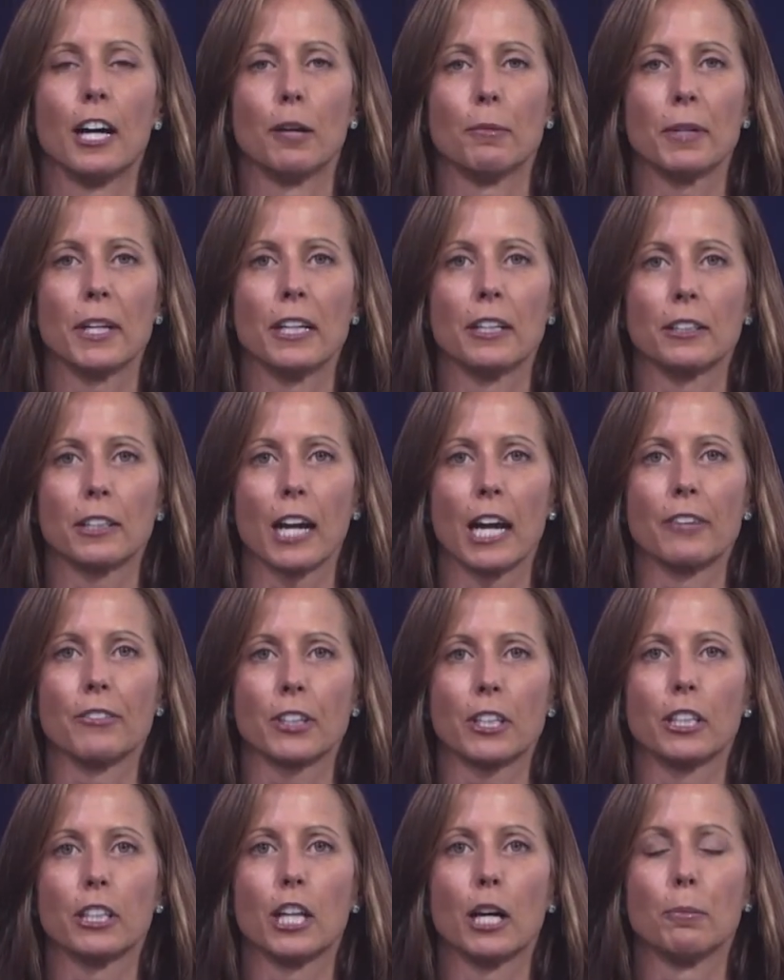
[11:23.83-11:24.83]
in kind of a
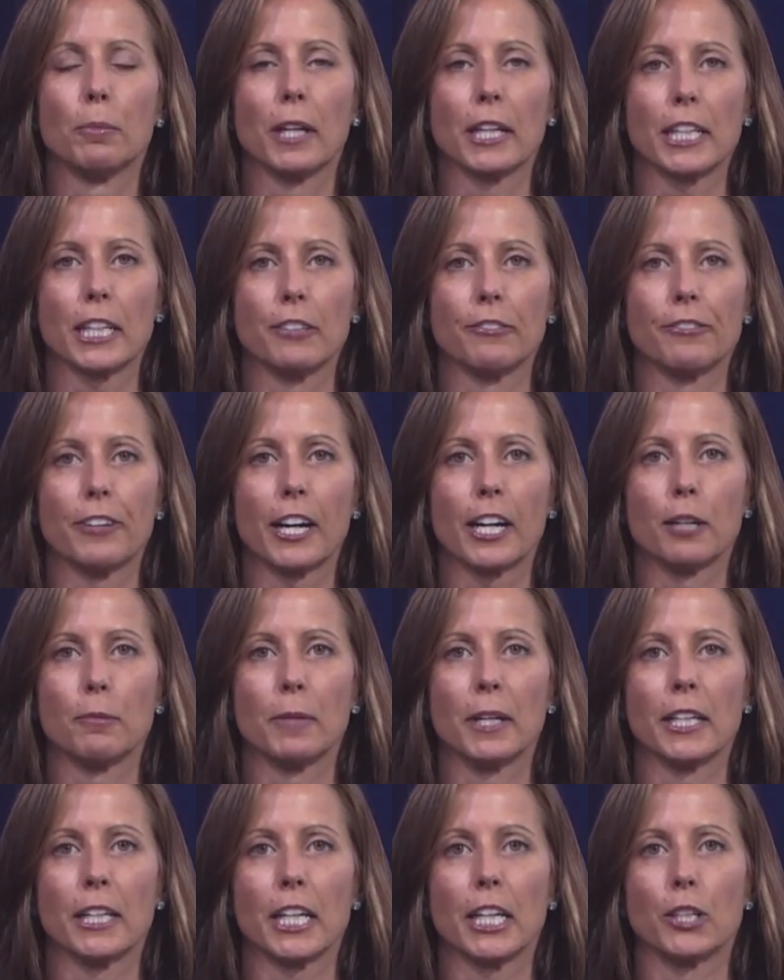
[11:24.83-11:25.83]
club-like
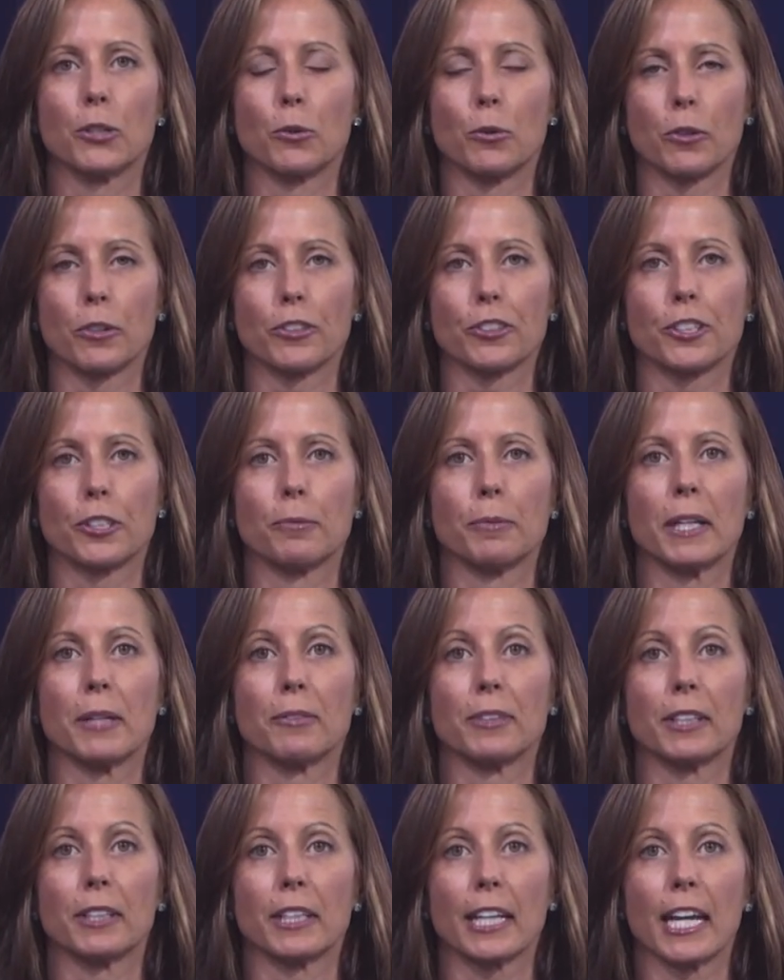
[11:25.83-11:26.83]
environment in order to be able
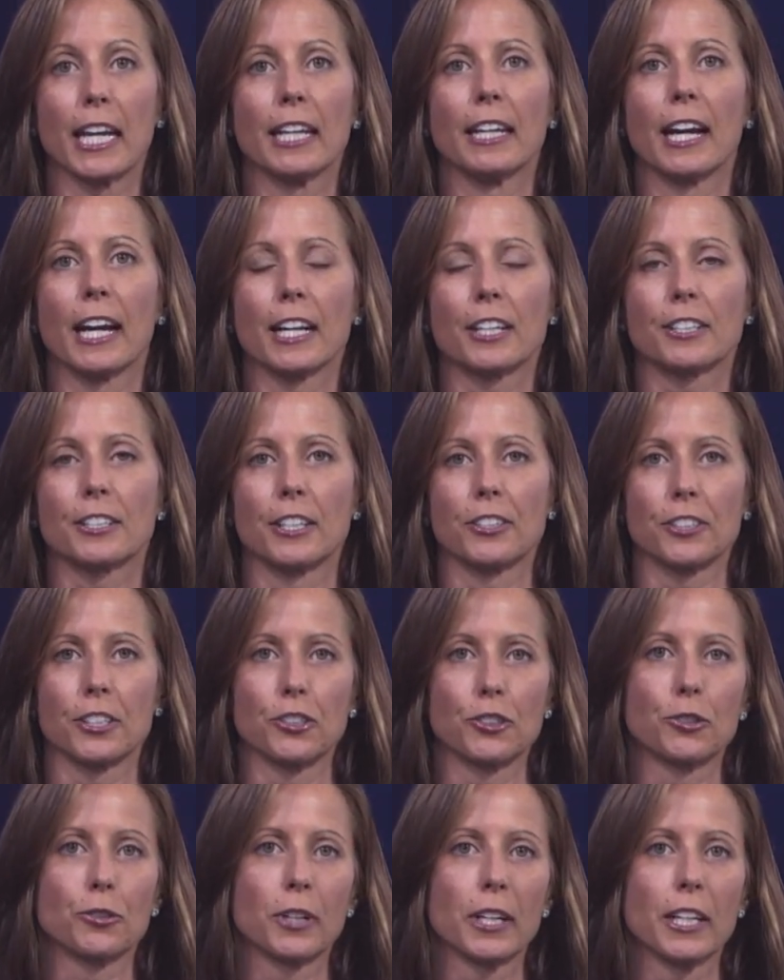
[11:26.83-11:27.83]
to gain access and
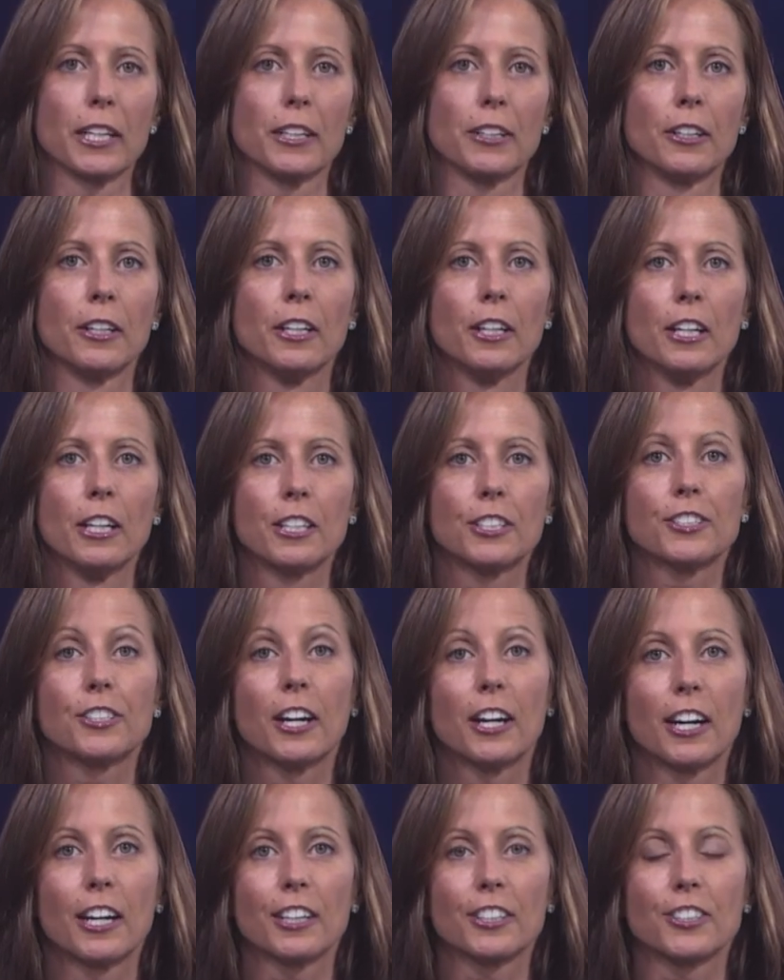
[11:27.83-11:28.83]
trade
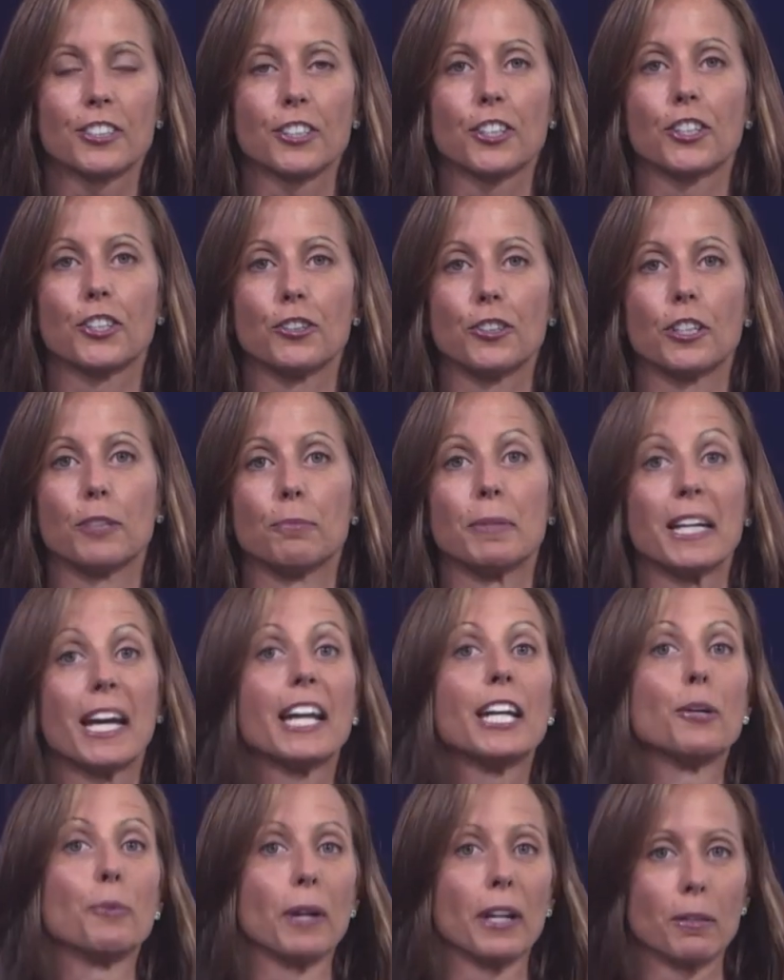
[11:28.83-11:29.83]
stocks. You could be
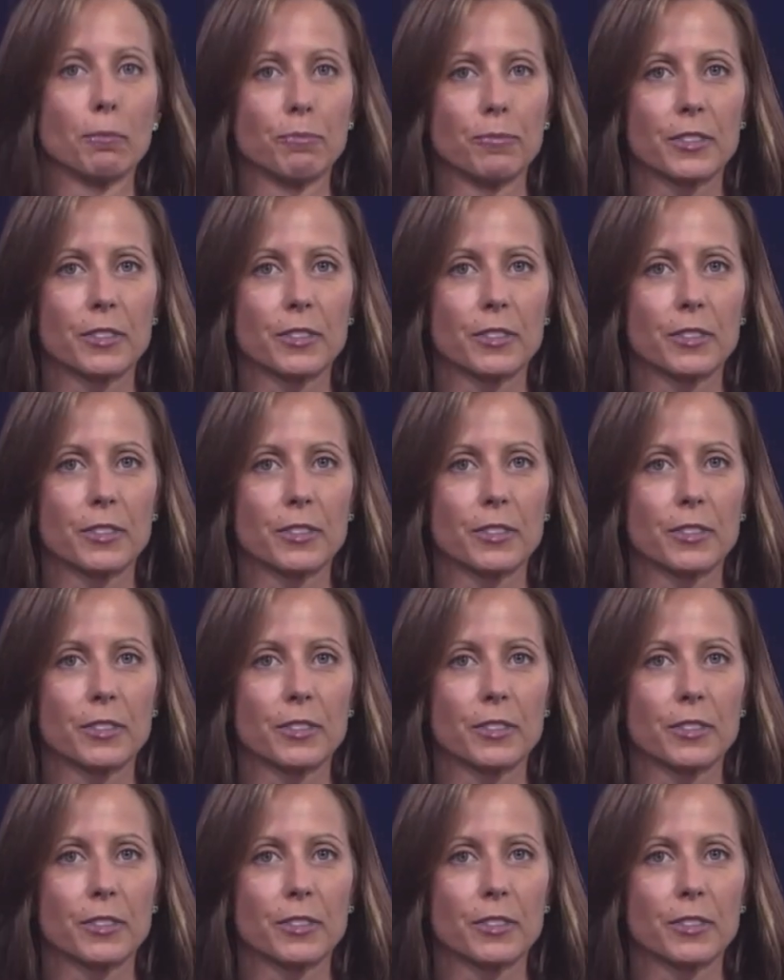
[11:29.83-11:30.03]
anywhere.